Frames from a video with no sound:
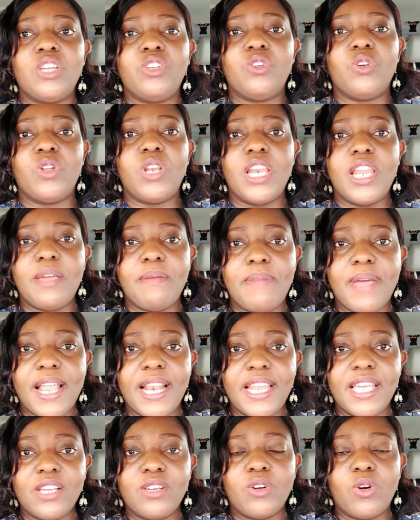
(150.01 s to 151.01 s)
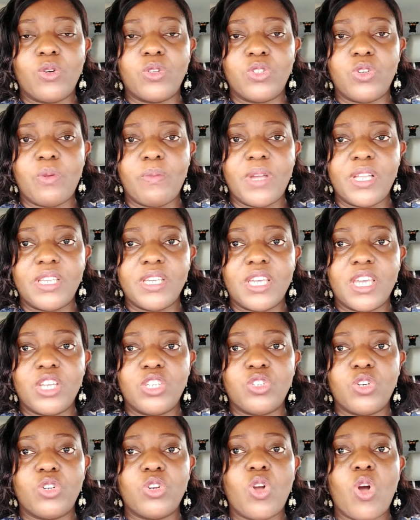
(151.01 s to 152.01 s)
your labeling on your
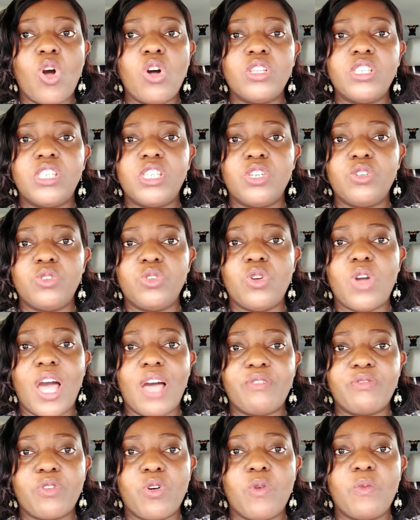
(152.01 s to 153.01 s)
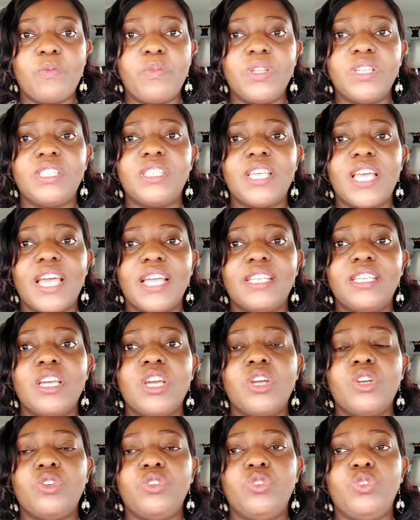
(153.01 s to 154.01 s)
medication until you have completed
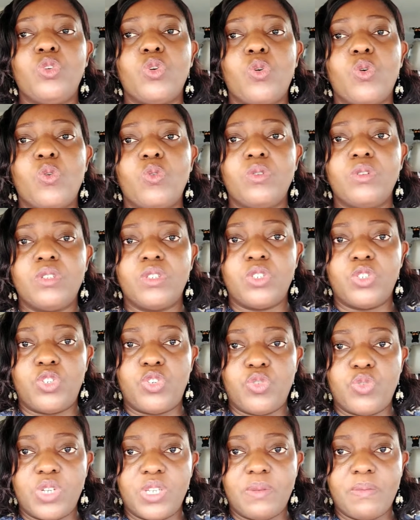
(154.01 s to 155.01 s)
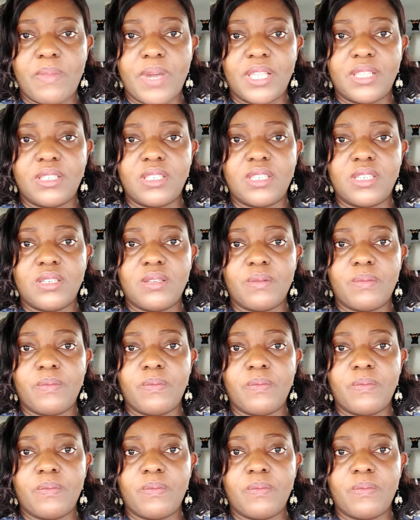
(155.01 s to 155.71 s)
your treatment.